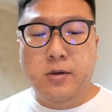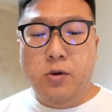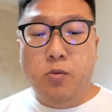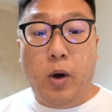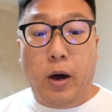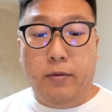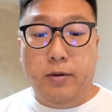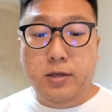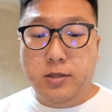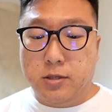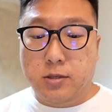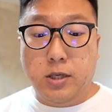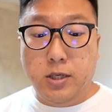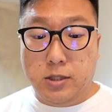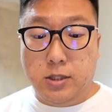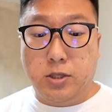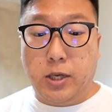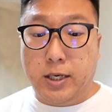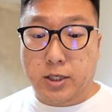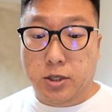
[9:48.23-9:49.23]
Wow, this
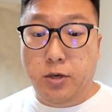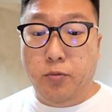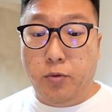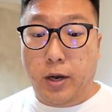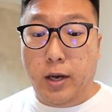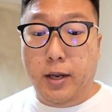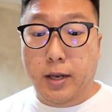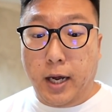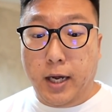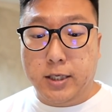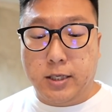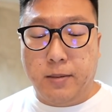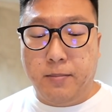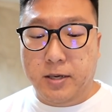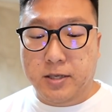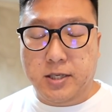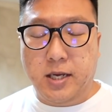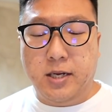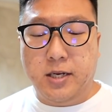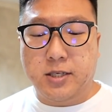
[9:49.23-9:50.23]
is actually really nice, I
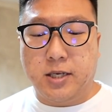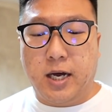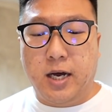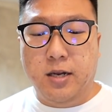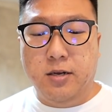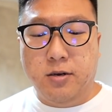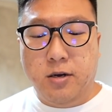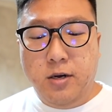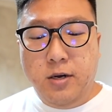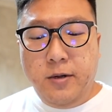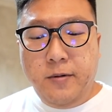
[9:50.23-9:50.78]
must say, this color.